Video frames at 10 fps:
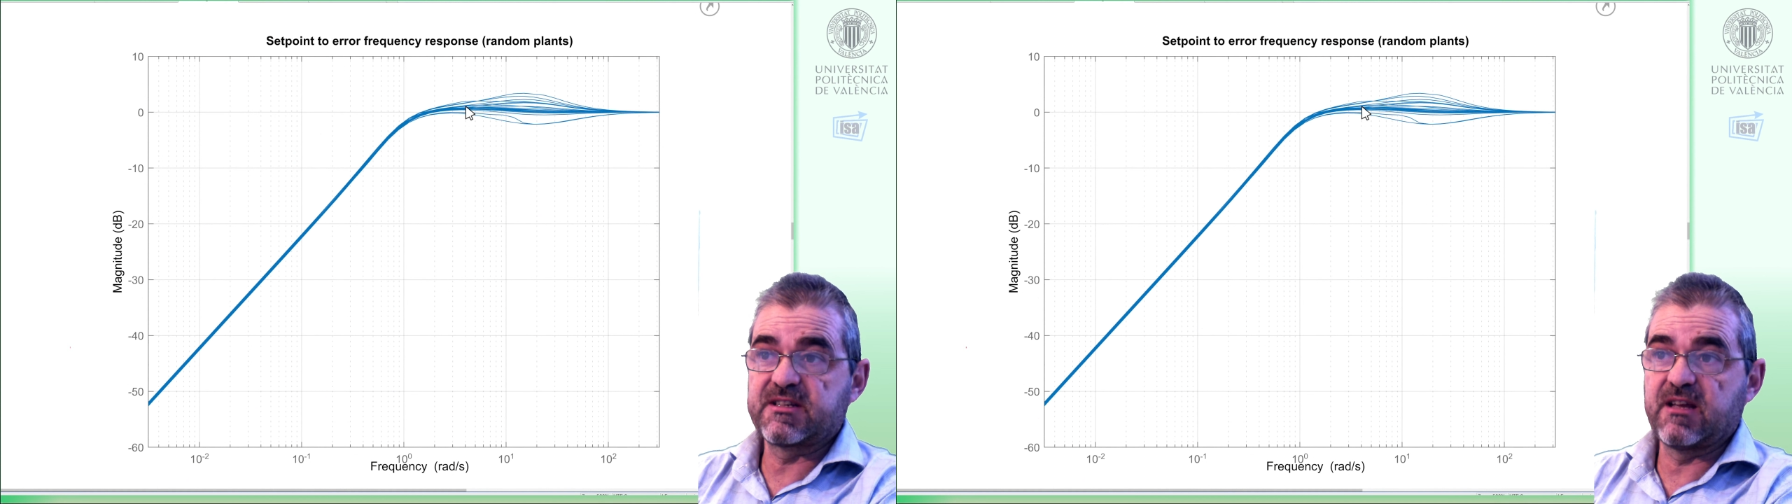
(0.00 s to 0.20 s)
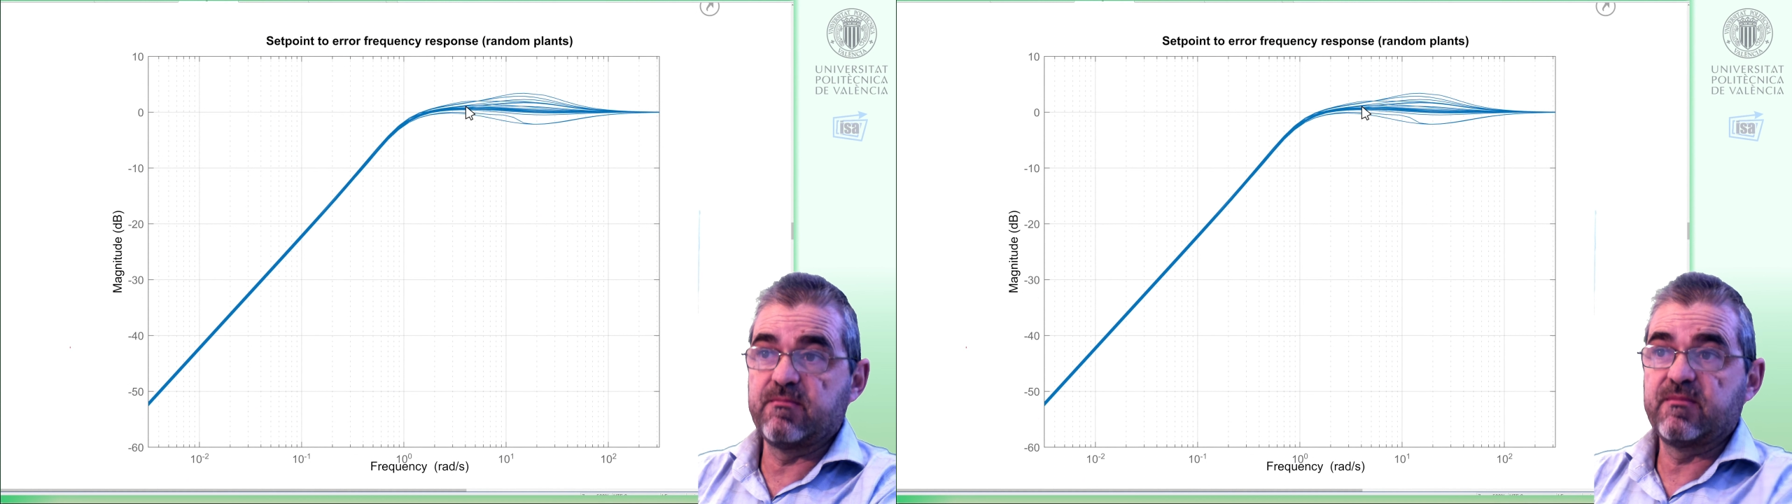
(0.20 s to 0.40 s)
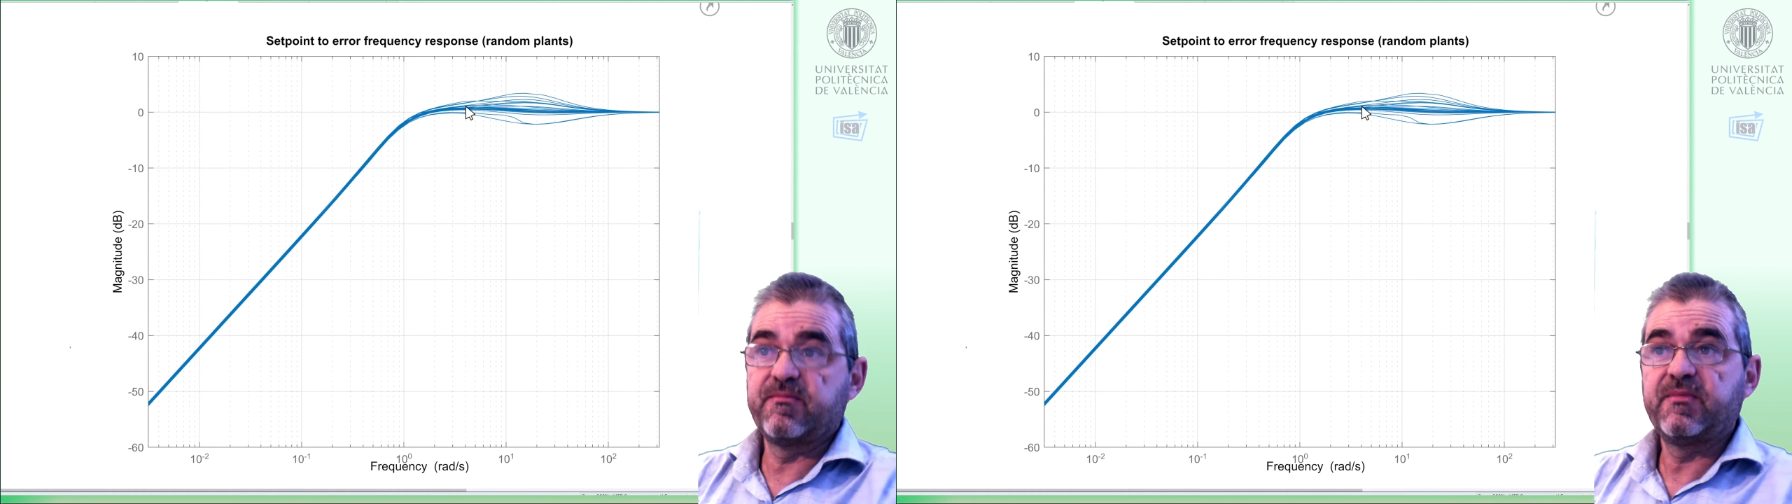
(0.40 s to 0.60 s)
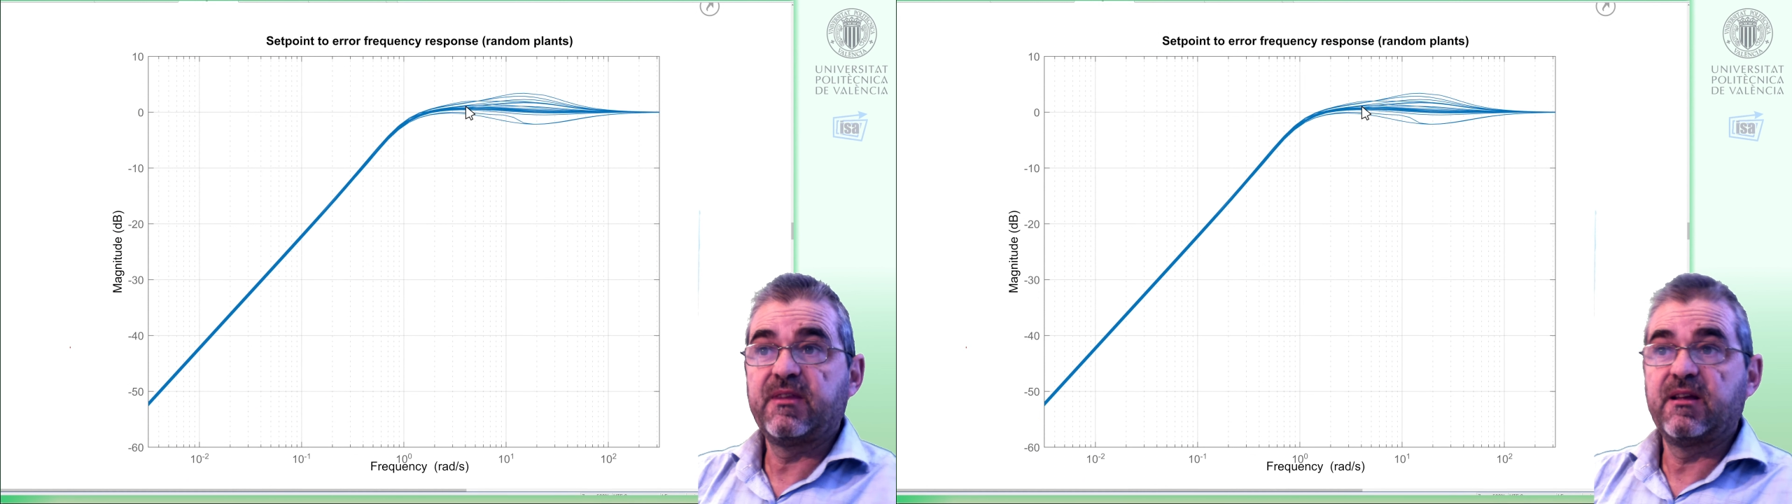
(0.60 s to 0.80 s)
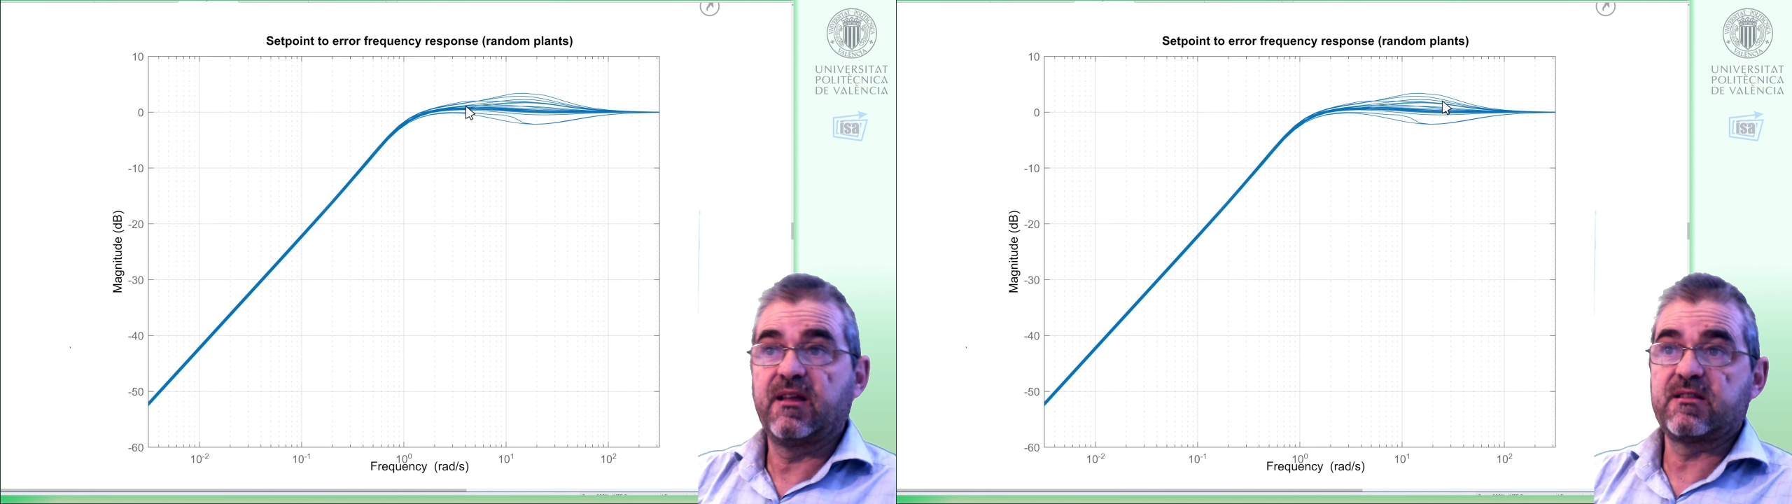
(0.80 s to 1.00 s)
the same,
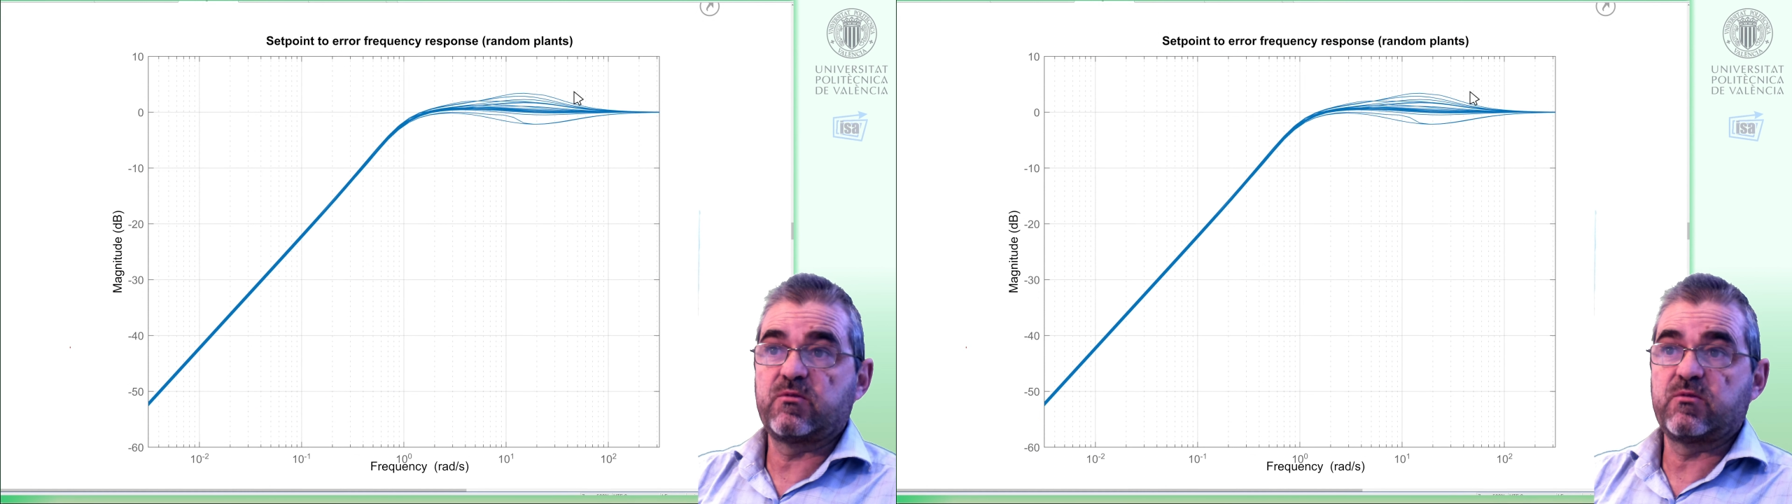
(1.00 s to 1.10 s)
and